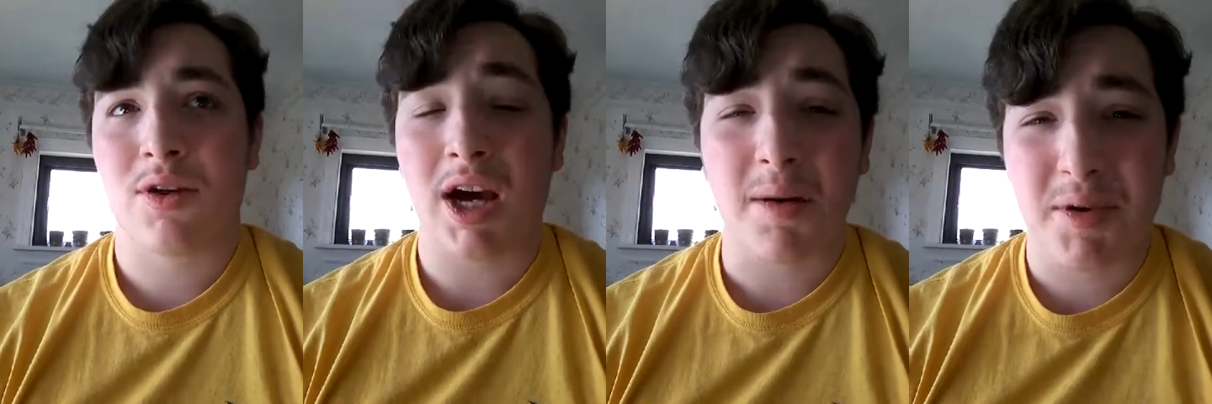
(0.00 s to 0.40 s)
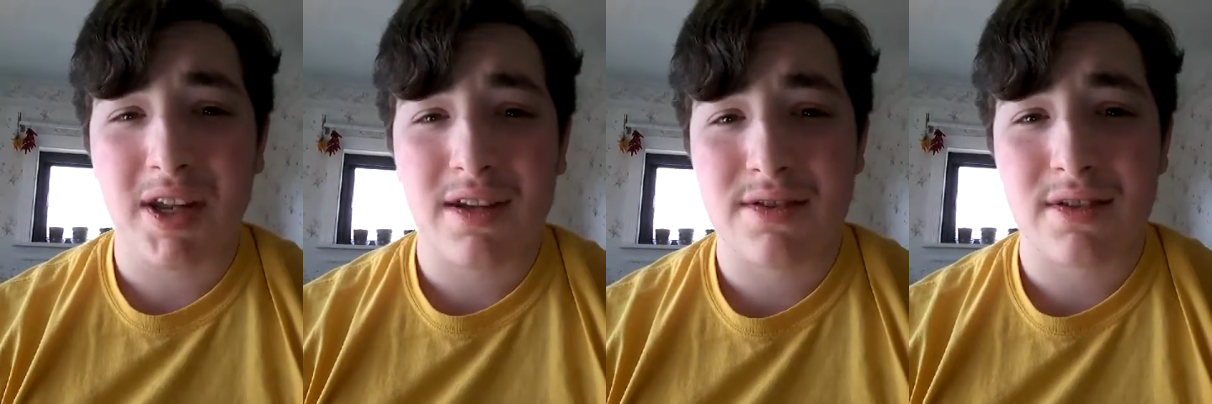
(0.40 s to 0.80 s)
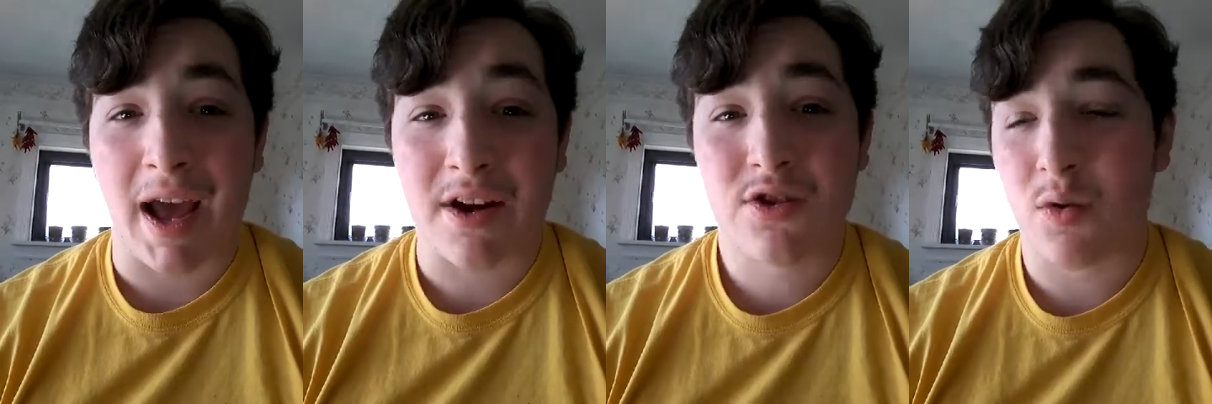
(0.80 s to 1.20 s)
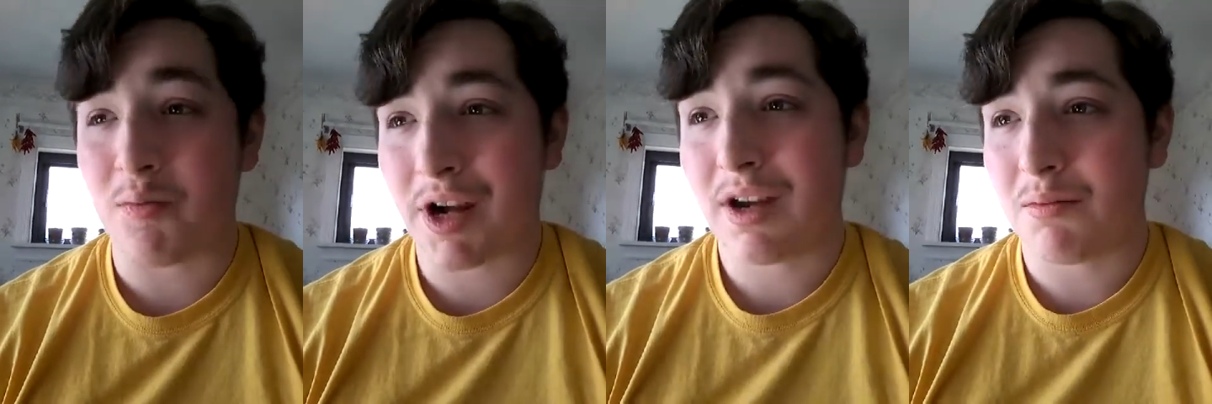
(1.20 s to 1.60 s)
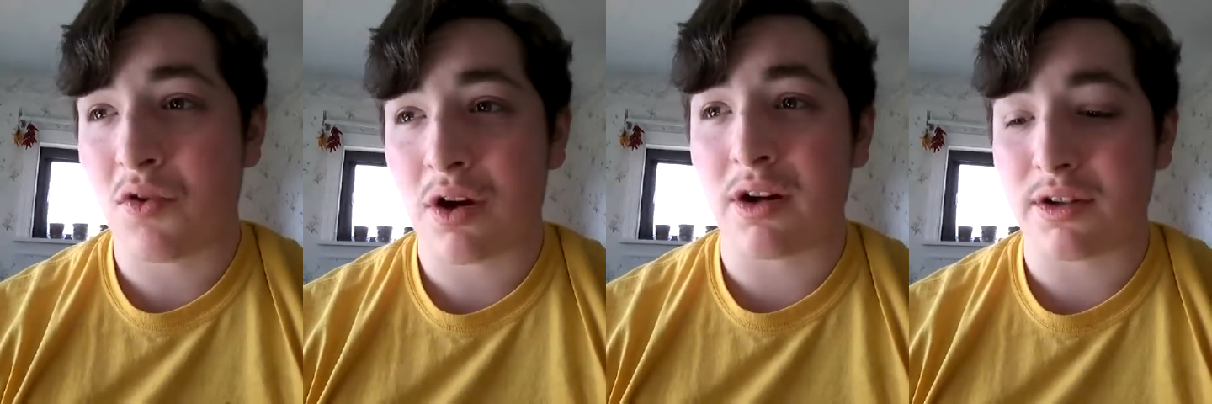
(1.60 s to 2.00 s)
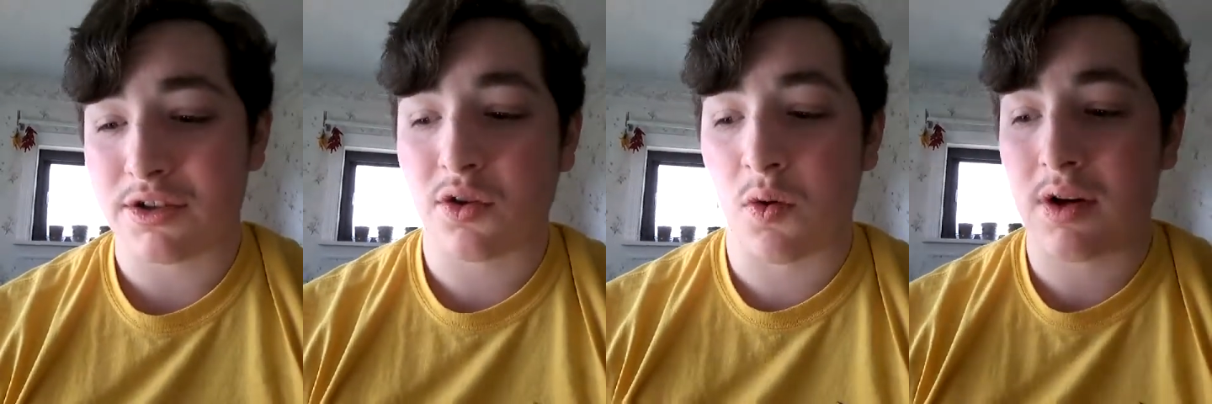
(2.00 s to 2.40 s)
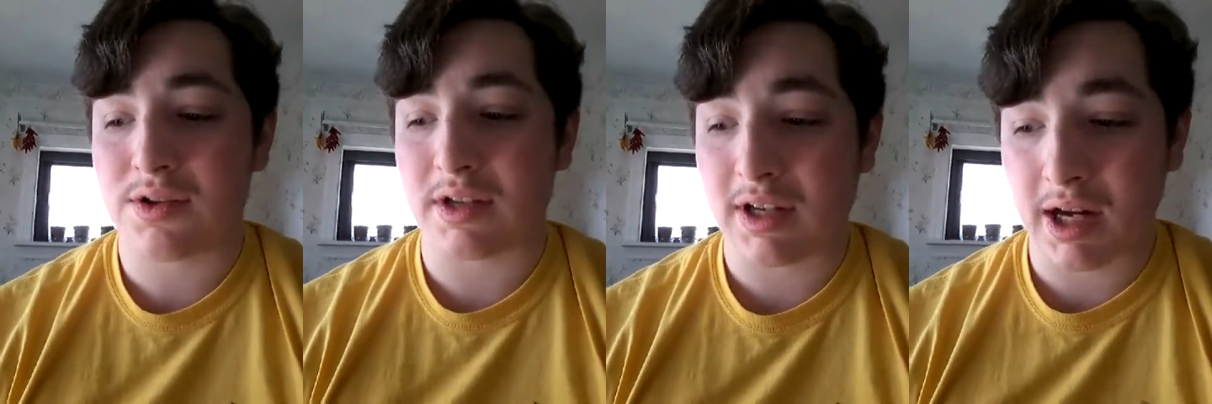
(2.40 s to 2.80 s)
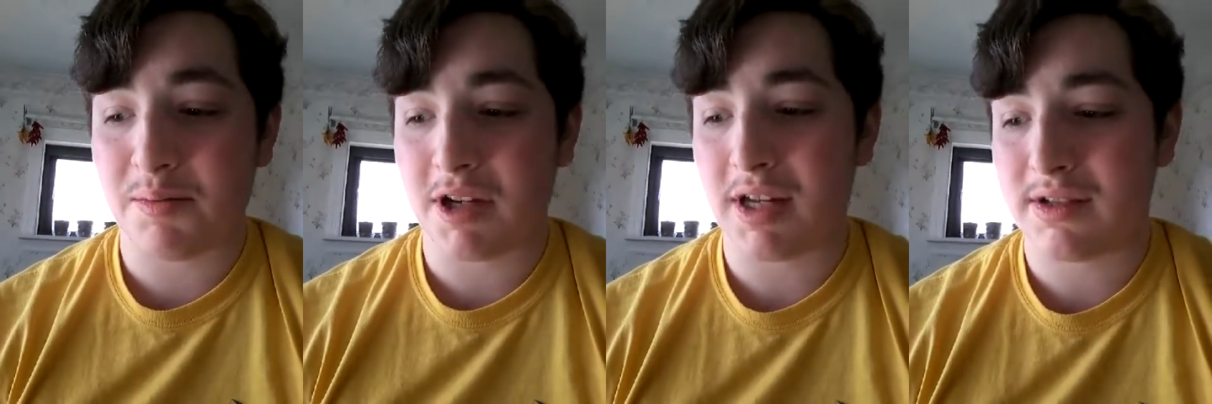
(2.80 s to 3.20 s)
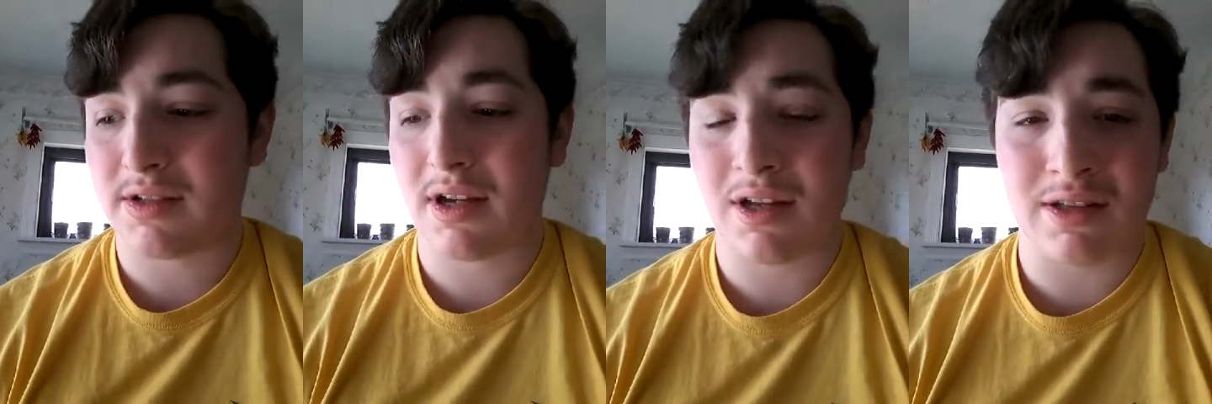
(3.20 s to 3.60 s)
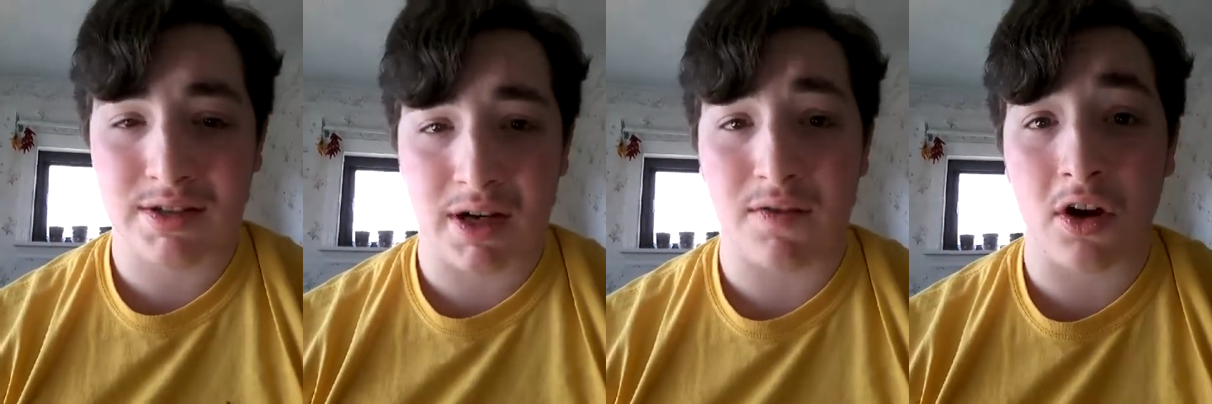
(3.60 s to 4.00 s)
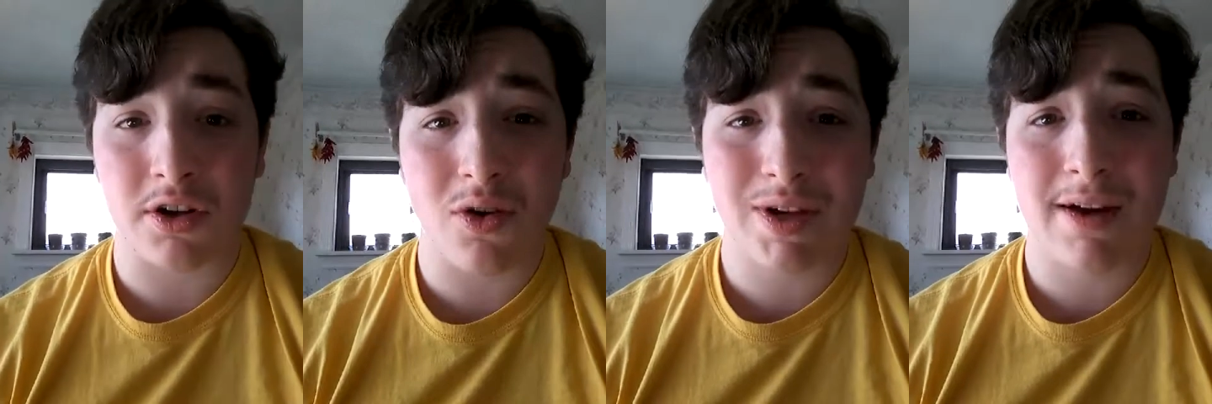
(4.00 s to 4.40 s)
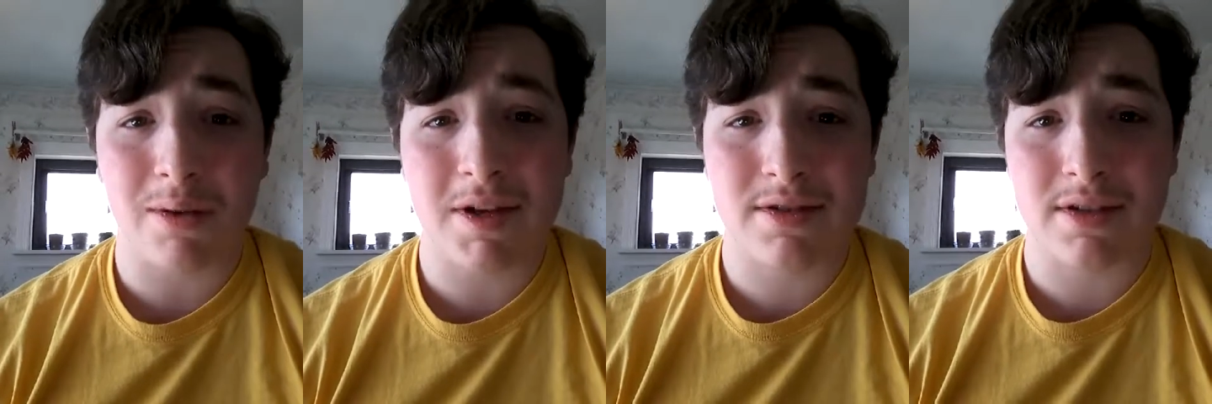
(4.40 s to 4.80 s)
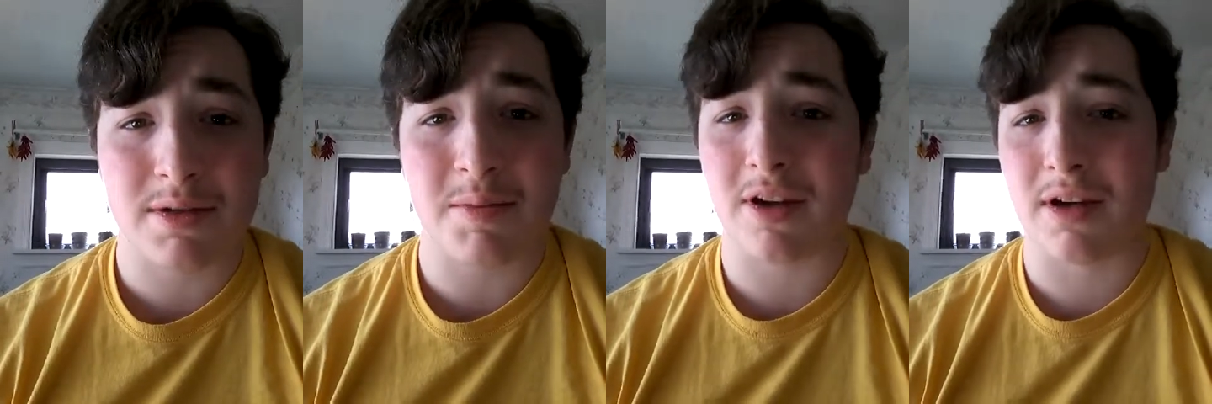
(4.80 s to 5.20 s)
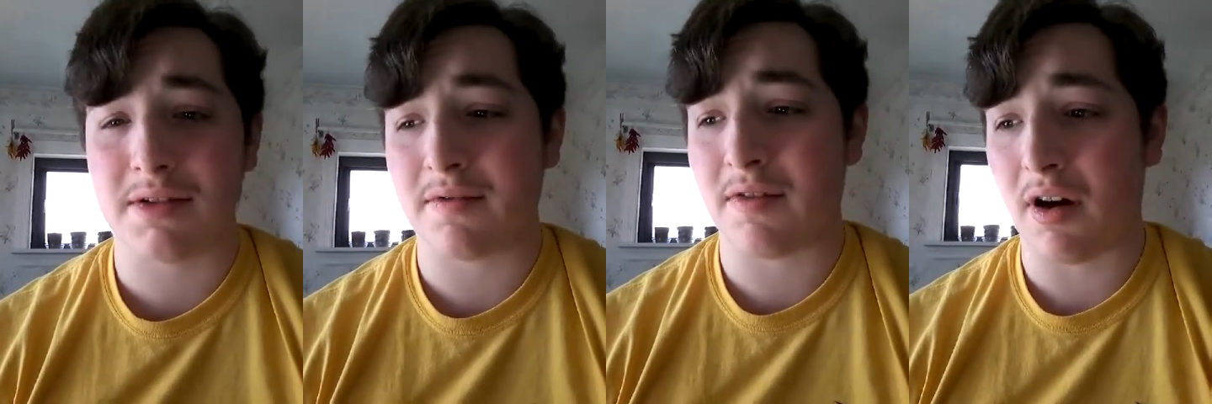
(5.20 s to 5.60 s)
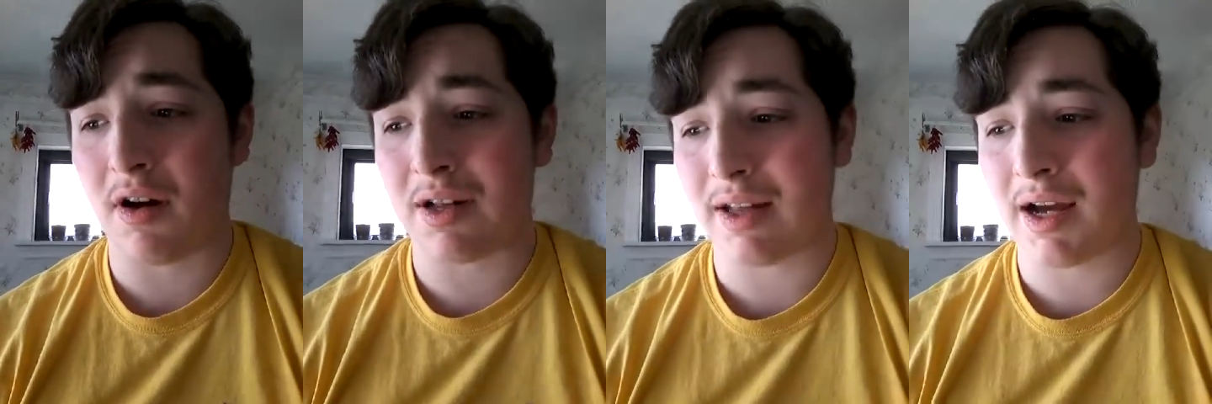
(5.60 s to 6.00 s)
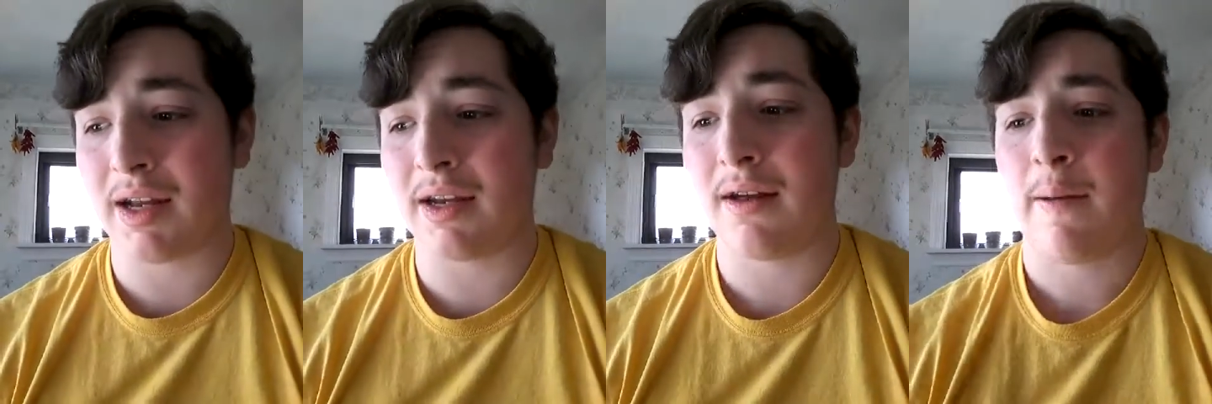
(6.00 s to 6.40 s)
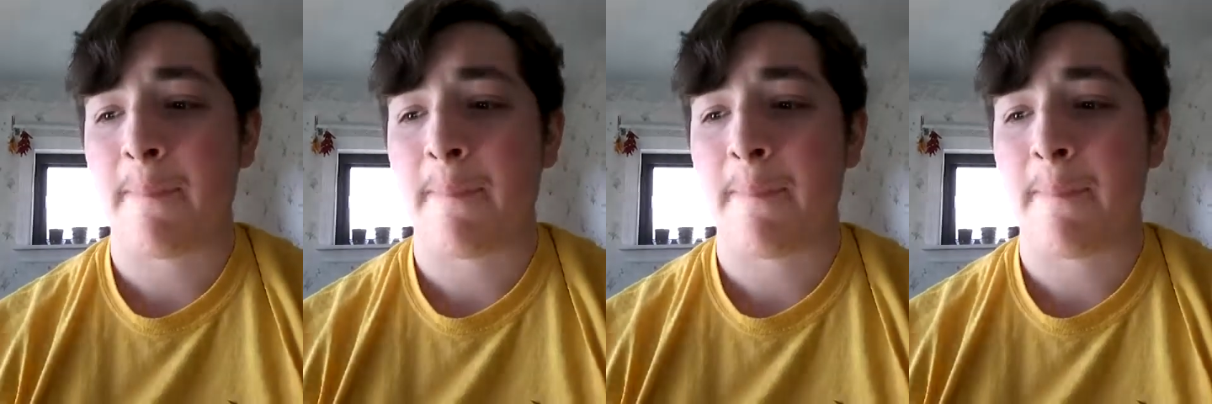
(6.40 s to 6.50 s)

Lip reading: companies, actual brick and mortar stores and companies and stuff are going out of business because of the online